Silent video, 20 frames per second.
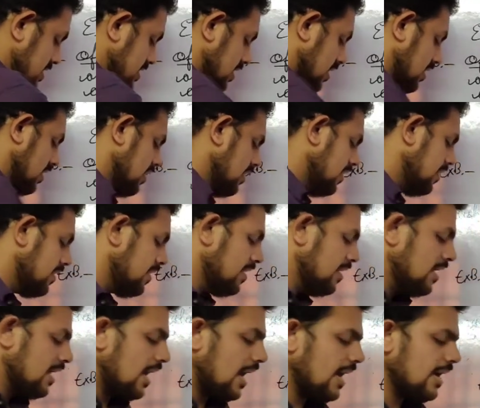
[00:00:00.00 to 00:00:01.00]
Third,
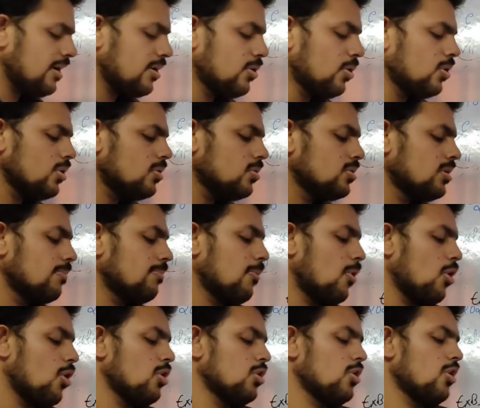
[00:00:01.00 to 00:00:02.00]
I go to the
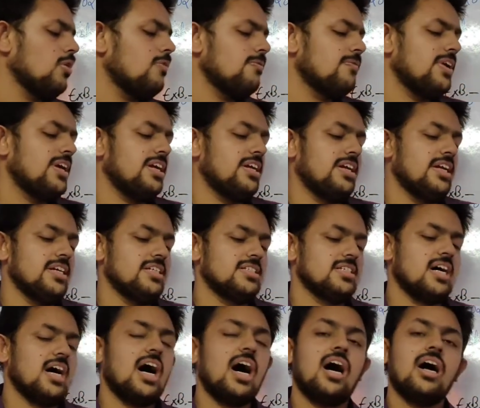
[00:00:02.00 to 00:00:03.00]
mall on
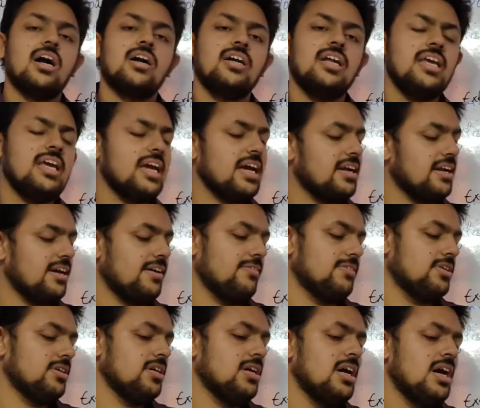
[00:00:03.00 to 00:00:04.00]
weekdays. Hardly and never.